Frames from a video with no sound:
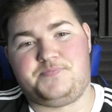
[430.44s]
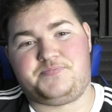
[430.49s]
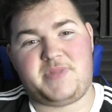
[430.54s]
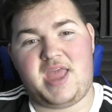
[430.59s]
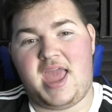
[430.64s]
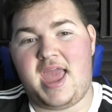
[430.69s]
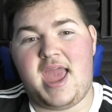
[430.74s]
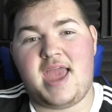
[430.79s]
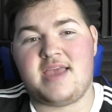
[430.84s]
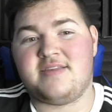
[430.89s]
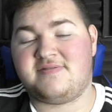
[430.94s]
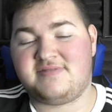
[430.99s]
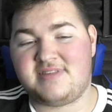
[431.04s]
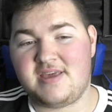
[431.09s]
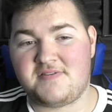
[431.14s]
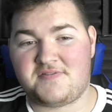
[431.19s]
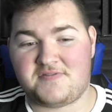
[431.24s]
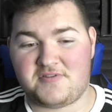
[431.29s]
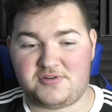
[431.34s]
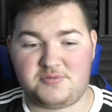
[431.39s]
It's
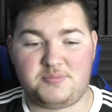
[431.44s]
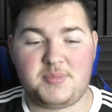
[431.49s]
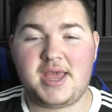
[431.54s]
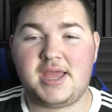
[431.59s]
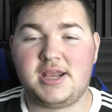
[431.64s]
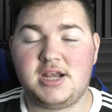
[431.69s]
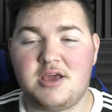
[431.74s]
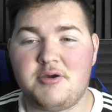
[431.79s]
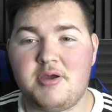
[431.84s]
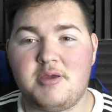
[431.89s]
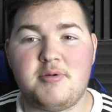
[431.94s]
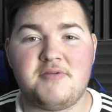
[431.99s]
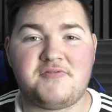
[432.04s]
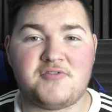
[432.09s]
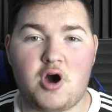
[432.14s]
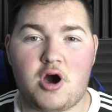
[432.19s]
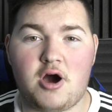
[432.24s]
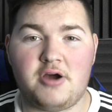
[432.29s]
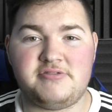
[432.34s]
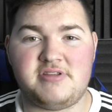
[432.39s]
different. Me and Louis, we've
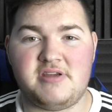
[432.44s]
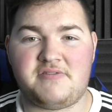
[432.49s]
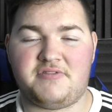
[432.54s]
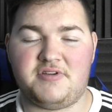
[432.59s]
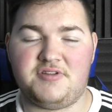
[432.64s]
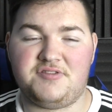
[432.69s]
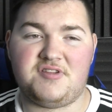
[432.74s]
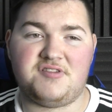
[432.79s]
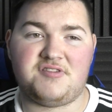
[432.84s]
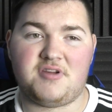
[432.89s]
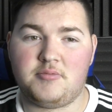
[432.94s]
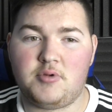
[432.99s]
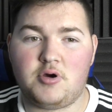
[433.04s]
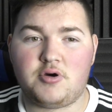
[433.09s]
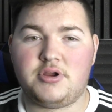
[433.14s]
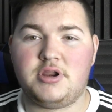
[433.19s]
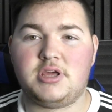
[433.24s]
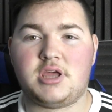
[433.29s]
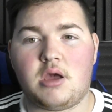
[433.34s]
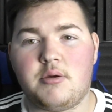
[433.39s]
got our differences. I'm not
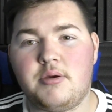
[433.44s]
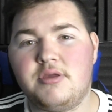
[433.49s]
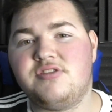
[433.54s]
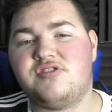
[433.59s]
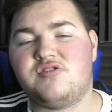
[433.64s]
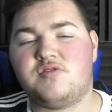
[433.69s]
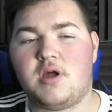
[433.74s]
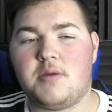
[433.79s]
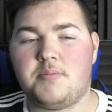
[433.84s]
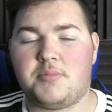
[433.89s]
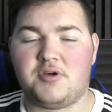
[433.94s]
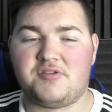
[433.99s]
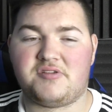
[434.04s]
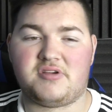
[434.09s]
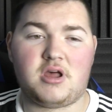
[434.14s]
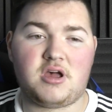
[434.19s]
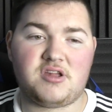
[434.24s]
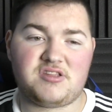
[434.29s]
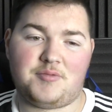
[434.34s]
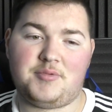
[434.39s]
going to go into it because the
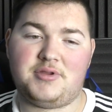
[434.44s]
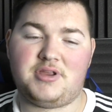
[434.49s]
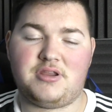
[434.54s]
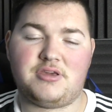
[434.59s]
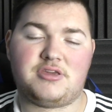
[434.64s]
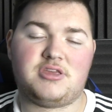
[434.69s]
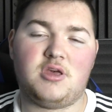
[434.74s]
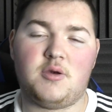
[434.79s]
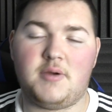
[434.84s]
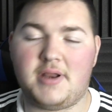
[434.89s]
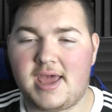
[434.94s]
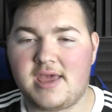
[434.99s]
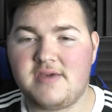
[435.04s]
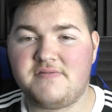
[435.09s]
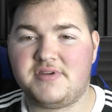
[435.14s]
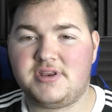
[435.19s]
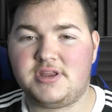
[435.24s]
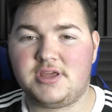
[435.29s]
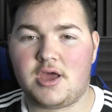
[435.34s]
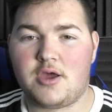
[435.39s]
last time I did a Q&A
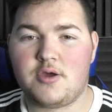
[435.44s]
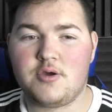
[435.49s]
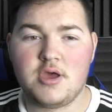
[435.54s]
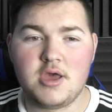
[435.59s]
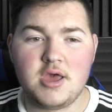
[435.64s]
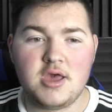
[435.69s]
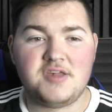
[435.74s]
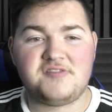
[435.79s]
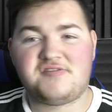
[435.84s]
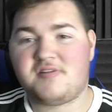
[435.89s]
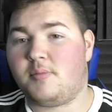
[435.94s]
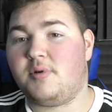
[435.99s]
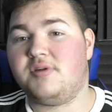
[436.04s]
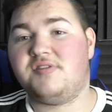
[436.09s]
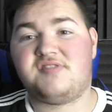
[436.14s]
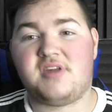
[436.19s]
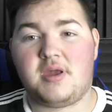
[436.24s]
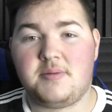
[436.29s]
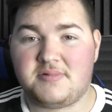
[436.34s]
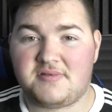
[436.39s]
video, someone
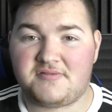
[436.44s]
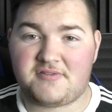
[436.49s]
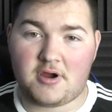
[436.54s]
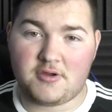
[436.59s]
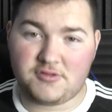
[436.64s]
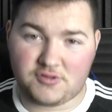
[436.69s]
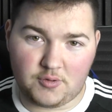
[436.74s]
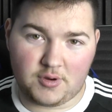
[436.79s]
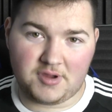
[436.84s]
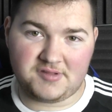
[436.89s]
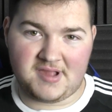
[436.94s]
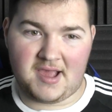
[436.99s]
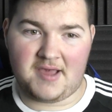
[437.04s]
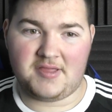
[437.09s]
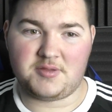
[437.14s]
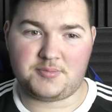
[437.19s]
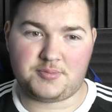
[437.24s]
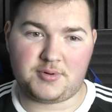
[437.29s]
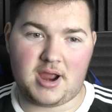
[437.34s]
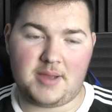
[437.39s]
seemed to throw toys out
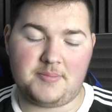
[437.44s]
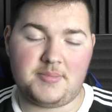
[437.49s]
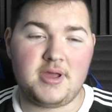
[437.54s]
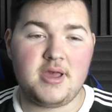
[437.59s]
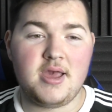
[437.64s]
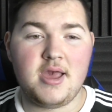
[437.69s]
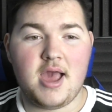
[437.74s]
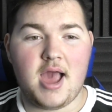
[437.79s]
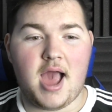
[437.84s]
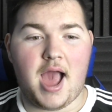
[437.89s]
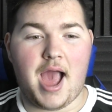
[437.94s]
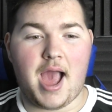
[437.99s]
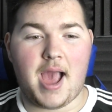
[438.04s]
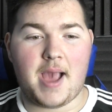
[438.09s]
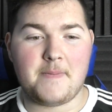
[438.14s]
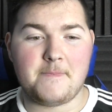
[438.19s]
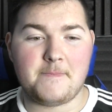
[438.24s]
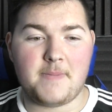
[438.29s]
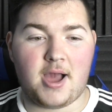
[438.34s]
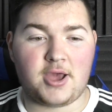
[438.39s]
of the pram.
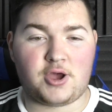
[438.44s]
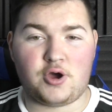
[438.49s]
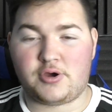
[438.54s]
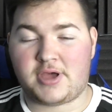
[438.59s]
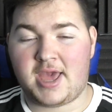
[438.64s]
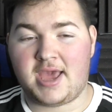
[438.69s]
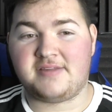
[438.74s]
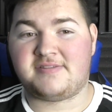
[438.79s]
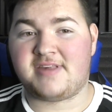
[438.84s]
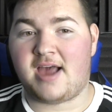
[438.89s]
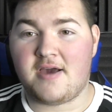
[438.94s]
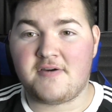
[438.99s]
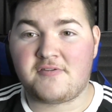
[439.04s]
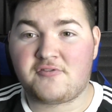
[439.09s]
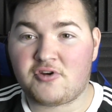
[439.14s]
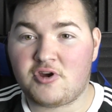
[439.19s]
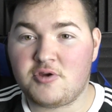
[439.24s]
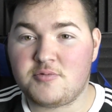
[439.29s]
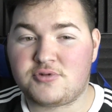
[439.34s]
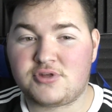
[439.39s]
I got kicked out of
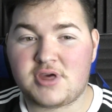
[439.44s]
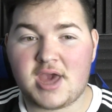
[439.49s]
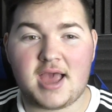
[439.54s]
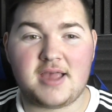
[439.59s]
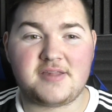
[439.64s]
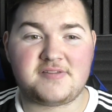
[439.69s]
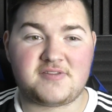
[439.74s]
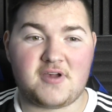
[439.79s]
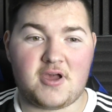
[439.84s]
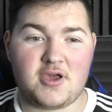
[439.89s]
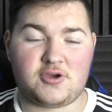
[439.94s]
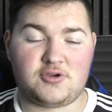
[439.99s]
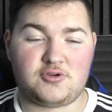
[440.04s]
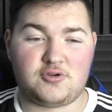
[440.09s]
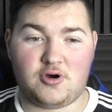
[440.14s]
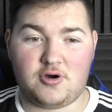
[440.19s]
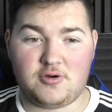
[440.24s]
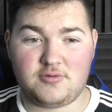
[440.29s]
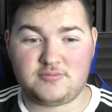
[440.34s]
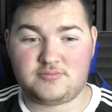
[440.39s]
group chats, I
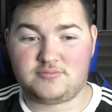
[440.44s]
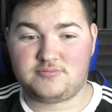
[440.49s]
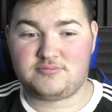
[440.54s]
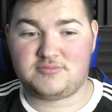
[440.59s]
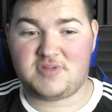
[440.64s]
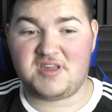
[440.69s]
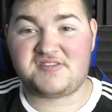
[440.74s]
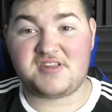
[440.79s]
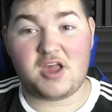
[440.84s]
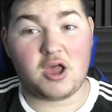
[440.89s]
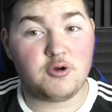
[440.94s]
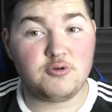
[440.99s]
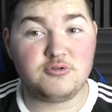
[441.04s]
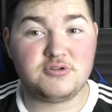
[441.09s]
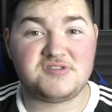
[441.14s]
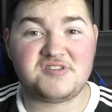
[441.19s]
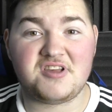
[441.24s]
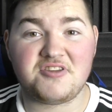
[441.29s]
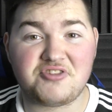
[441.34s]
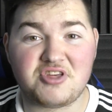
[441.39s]
got disowned
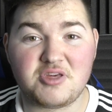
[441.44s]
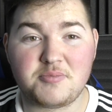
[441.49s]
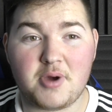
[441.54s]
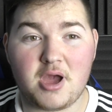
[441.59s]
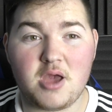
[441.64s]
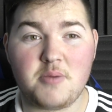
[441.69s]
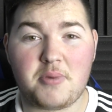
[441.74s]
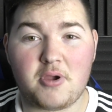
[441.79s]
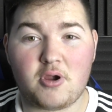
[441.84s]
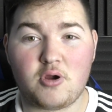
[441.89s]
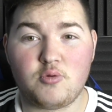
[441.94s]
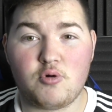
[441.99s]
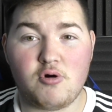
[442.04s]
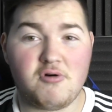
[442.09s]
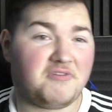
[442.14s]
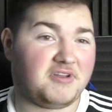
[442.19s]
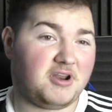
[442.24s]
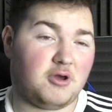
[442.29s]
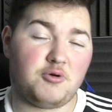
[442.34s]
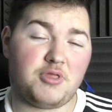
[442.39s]
essentially by Imperial
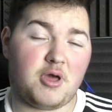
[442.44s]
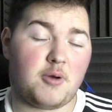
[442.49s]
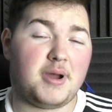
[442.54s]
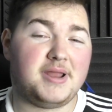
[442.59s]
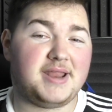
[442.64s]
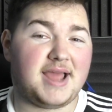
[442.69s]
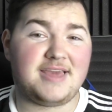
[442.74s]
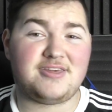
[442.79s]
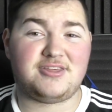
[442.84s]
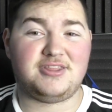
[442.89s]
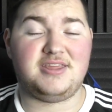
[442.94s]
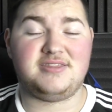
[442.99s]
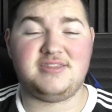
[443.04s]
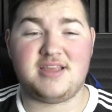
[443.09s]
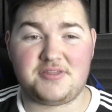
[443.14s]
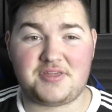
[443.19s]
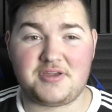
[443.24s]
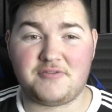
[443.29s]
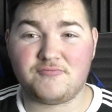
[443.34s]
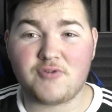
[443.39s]
Wharf, and although I actually did
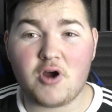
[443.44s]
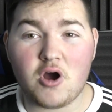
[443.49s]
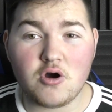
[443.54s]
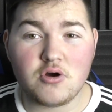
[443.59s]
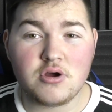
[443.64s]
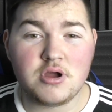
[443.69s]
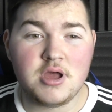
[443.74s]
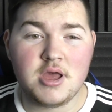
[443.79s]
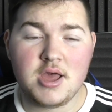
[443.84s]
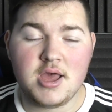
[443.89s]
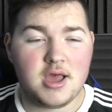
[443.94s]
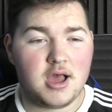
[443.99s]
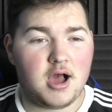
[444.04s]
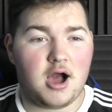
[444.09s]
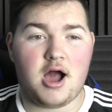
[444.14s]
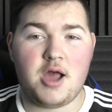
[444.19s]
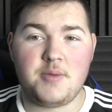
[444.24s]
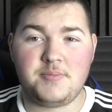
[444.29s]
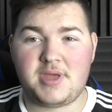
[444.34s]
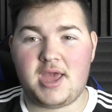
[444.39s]
nothing wrong,
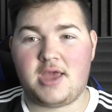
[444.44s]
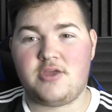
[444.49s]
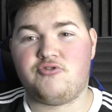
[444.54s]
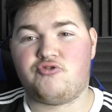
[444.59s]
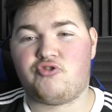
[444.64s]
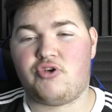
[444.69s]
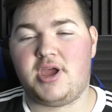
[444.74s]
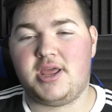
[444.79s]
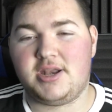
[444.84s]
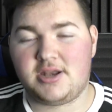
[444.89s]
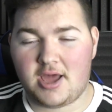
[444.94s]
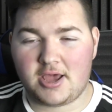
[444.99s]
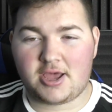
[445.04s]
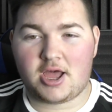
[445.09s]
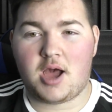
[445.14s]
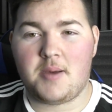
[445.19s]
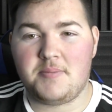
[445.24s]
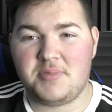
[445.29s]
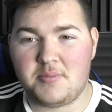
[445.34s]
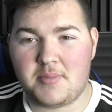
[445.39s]
I'm getting treated like
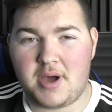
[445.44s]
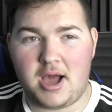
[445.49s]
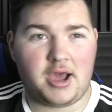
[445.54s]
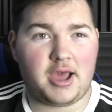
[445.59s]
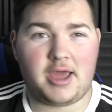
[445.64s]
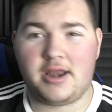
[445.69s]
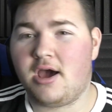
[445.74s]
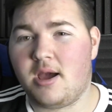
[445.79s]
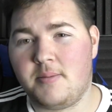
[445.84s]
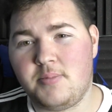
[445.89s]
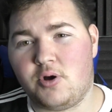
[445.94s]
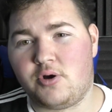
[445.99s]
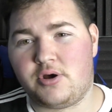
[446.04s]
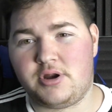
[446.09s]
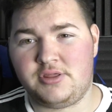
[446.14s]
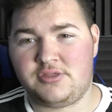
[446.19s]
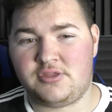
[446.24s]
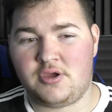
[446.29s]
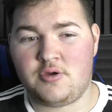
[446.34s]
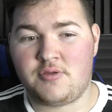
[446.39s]
I'm the mug, and I'm not going
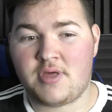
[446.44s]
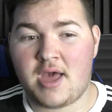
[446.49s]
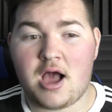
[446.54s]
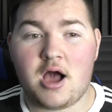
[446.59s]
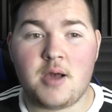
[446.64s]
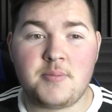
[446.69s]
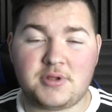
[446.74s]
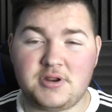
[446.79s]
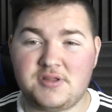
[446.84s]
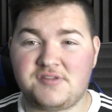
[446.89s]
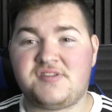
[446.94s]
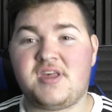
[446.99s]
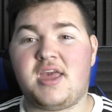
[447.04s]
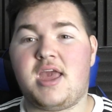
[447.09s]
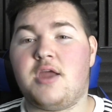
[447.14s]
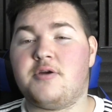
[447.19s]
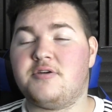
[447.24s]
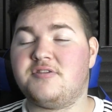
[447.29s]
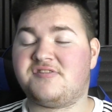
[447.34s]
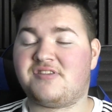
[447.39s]
to do that. I'm going to sit
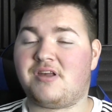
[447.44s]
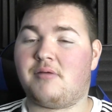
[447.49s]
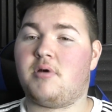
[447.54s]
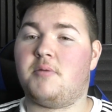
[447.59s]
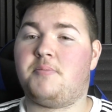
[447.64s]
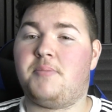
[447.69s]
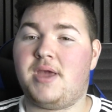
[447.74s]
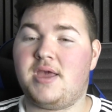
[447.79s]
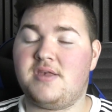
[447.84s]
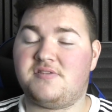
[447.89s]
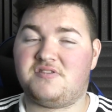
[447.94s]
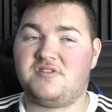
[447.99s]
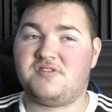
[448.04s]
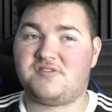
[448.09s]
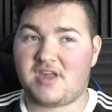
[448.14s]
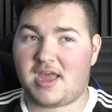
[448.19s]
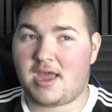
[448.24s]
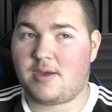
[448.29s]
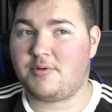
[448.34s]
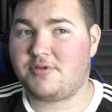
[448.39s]
here and say my piece and
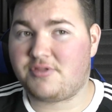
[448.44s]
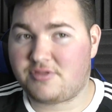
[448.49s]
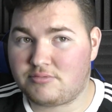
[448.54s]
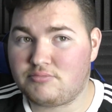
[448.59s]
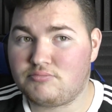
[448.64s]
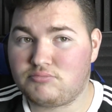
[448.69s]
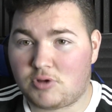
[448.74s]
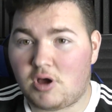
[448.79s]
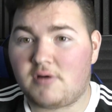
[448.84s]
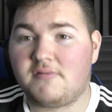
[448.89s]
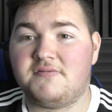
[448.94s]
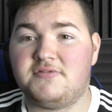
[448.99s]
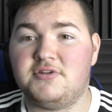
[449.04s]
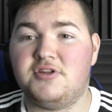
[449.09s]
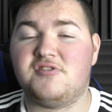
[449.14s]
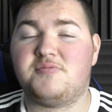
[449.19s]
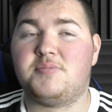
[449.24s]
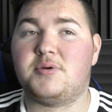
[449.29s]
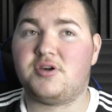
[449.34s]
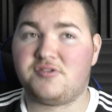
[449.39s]
say it with
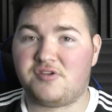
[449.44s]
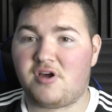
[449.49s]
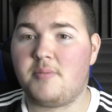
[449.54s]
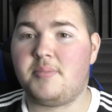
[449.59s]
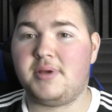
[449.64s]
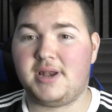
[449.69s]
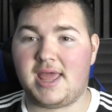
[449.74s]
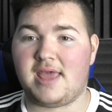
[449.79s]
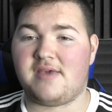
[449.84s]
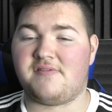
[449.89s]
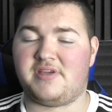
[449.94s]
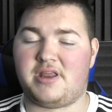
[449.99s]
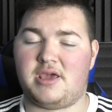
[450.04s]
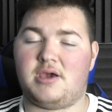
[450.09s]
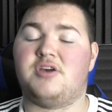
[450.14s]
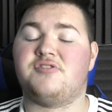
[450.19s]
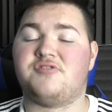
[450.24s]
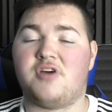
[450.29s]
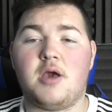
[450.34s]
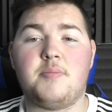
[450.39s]
confidence because I believe in it,
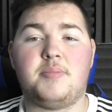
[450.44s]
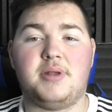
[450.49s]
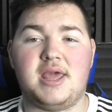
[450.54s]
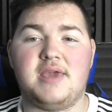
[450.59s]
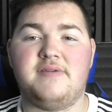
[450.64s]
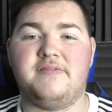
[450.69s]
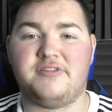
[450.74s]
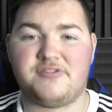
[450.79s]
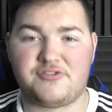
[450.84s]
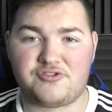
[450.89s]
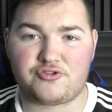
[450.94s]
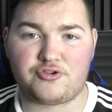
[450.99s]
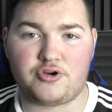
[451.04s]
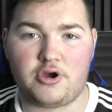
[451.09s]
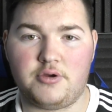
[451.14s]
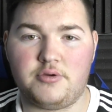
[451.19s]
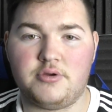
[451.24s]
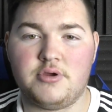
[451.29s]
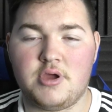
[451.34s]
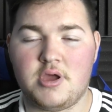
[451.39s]
because I believe it's
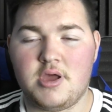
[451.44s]
true.